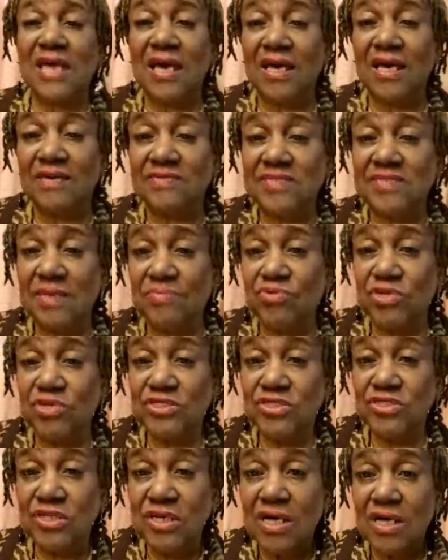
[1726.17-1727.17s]
have someone
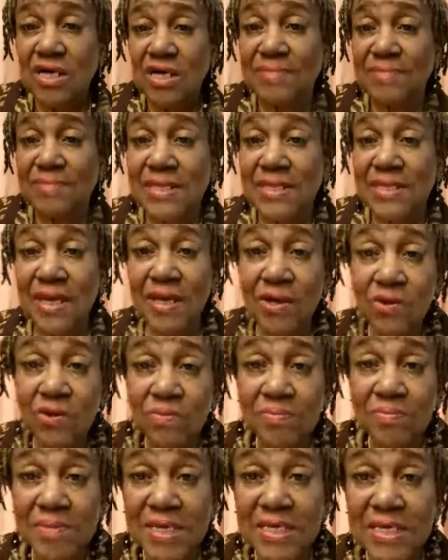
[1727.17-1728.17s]
to come and help
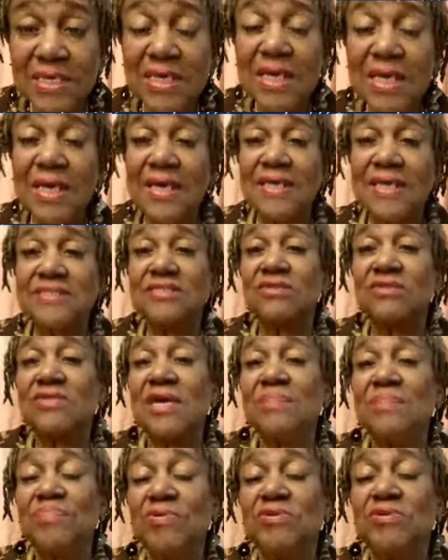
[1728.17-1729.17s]
me. And so
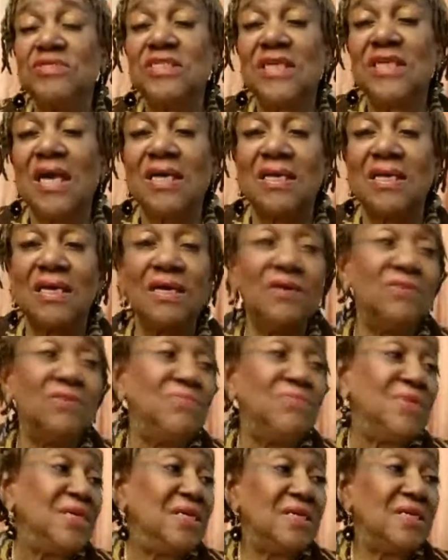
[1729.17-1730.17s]
that person kind of helped
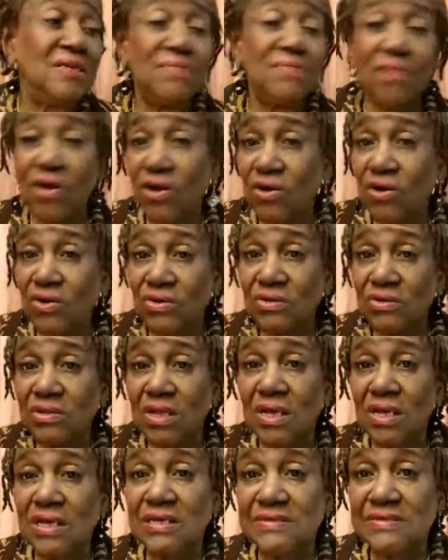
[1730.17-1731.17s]
me get them all
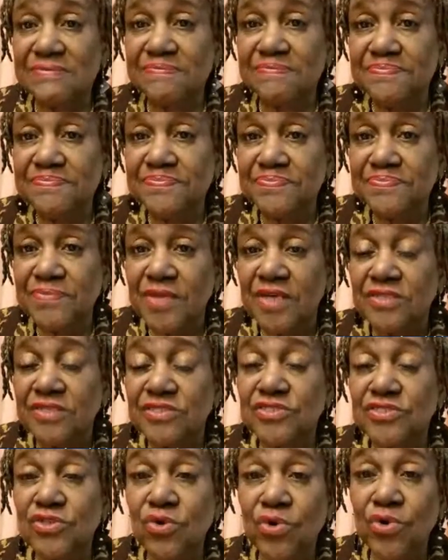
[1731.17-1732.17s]

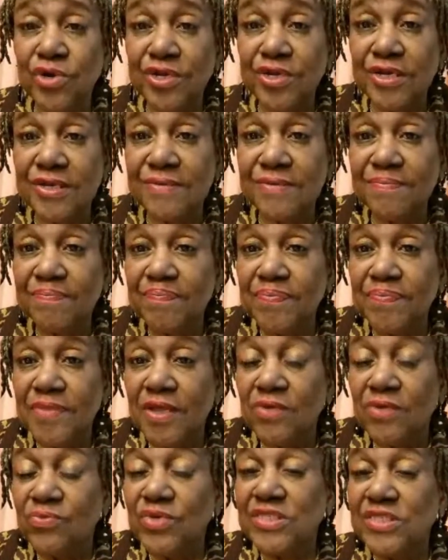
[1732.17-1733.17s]
sorted.
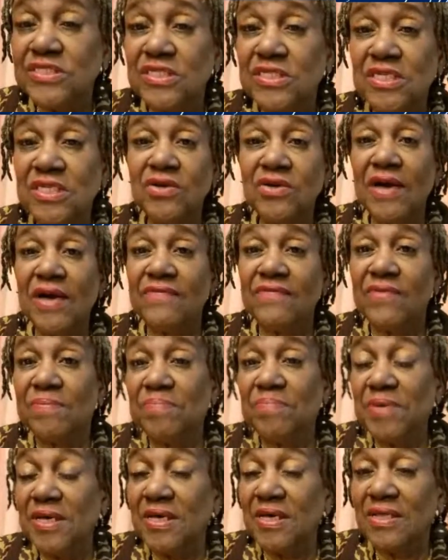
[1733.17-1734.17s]
We still have a
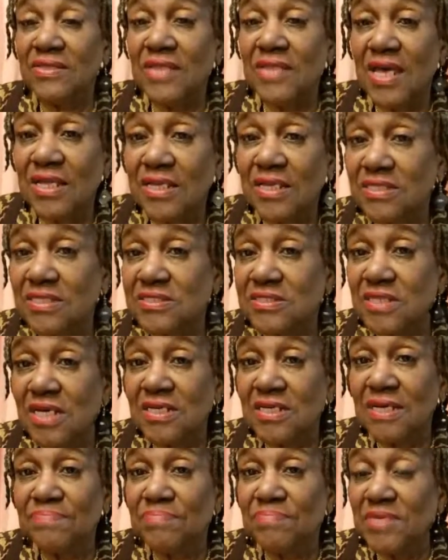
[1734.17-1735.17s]
bin that is
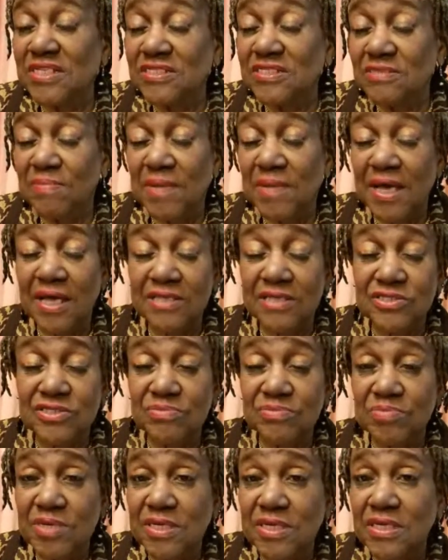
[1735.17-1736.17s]
a mismatch,
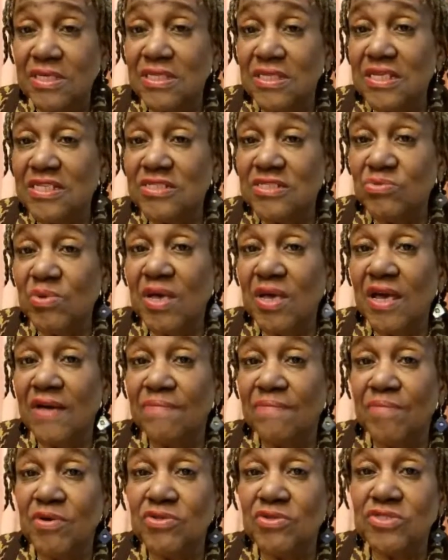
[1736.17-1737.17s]
but at least we have
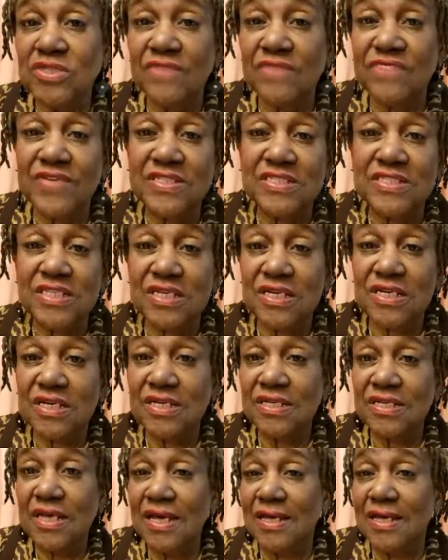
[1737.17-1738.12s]
most of it done.